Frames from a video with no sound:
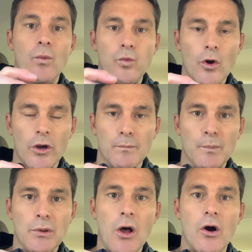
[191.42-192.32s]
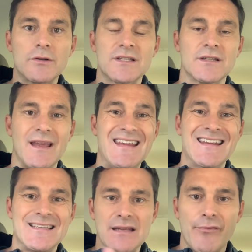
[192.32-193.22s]
work blocks in
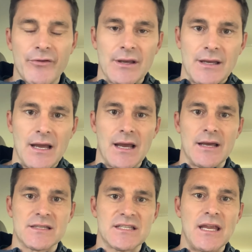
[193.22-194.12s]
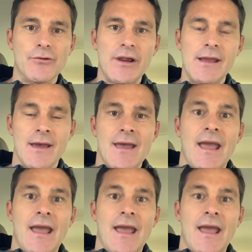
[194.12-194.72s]
a different scenery,